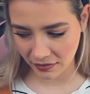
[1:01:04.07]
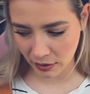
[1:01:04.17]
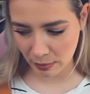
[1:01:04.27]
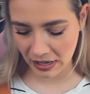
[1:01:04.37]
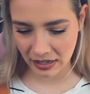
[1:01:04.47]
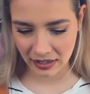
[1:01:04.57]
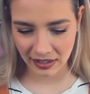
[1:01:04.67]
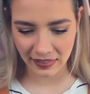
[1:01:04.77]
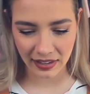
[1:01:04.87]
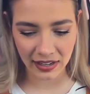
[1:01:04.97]
for a minute,
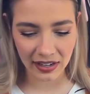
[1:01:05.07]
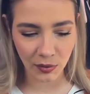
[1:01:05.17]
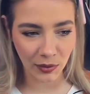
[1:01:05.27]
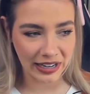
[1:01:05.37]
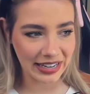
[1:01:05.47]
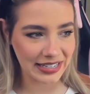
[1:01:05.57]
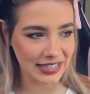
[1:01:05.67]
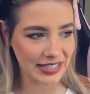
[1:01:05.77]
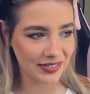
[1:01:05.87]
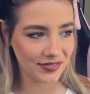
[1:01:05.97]
and then we'll get
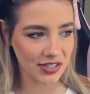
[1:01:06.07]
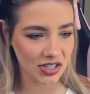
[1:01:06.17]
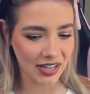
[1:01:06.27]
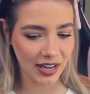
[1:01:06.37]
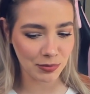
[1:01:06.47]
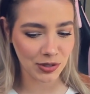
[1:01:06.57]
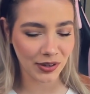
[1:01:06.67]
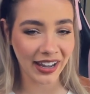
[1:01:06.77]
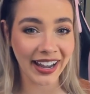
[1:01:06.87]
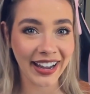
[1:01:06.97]
into some video games,
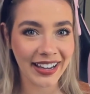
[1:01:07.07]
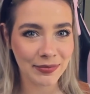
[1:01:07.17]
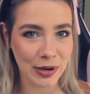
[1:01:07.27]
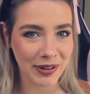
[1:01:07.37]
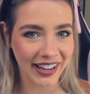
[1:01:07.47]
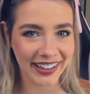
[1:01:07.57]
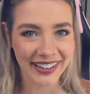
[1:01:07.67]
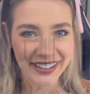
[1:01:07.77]
okay? Be right back.